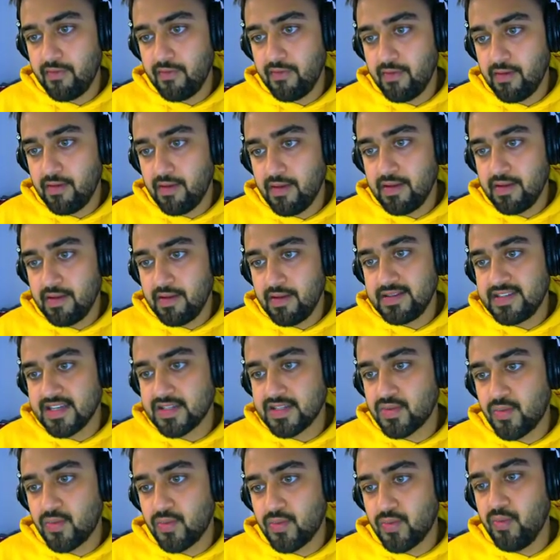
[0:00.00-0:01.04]
just one
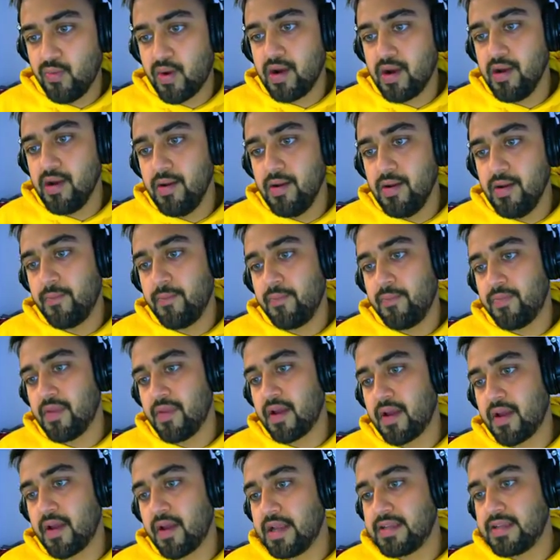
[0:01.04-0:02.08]
word occurring
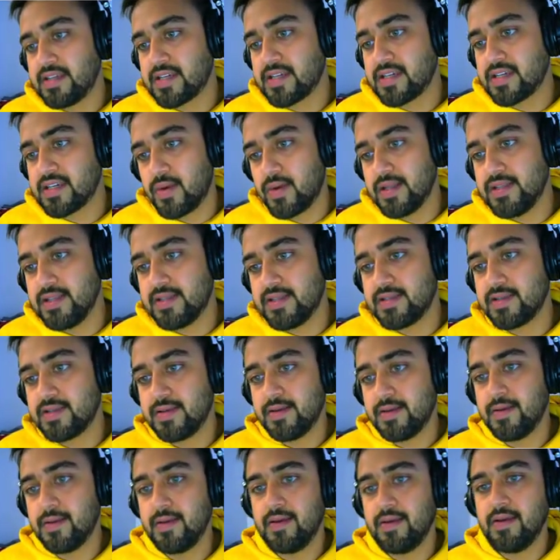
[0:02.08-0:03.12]
just once,
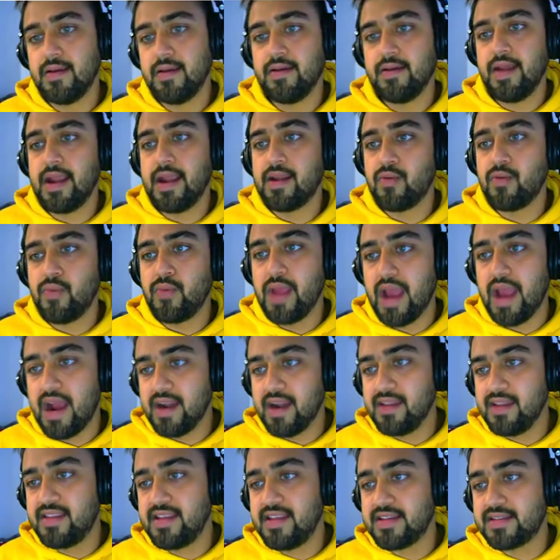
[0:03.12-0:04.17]
right? We add these
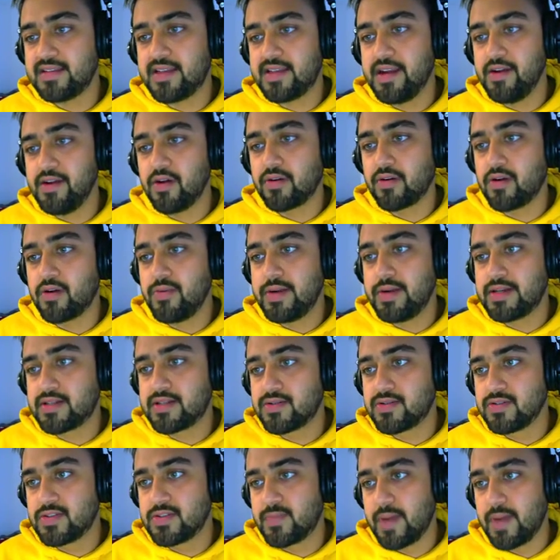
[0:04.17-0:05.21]
three documents to
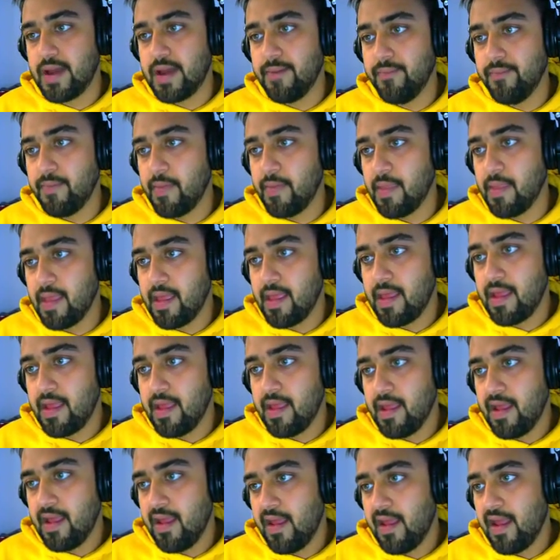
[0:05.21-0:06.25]
spam
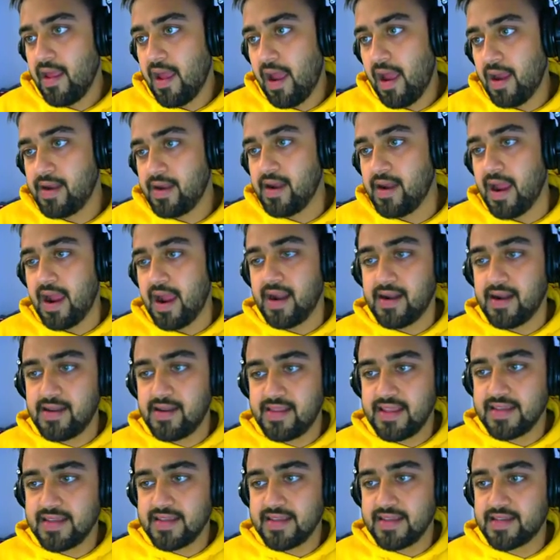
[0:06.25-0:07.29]
and add these three
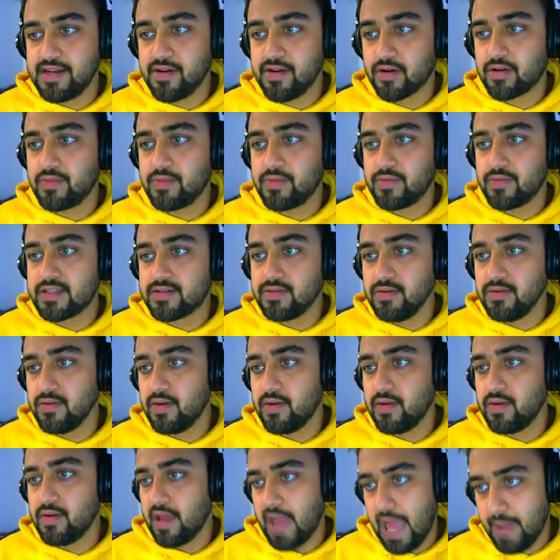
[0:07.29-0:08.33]
documents to ham
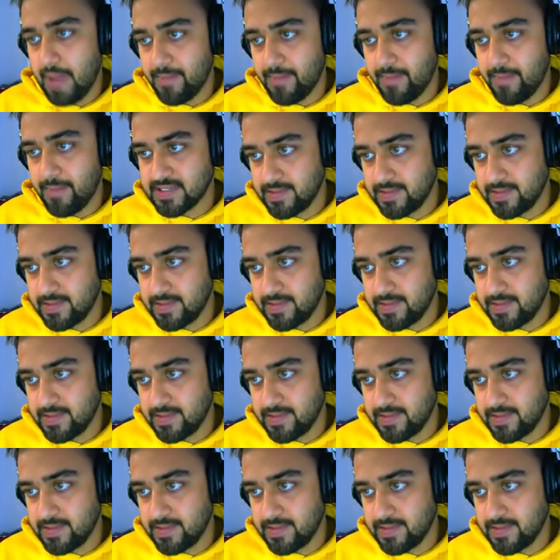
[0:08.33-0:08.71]
as well,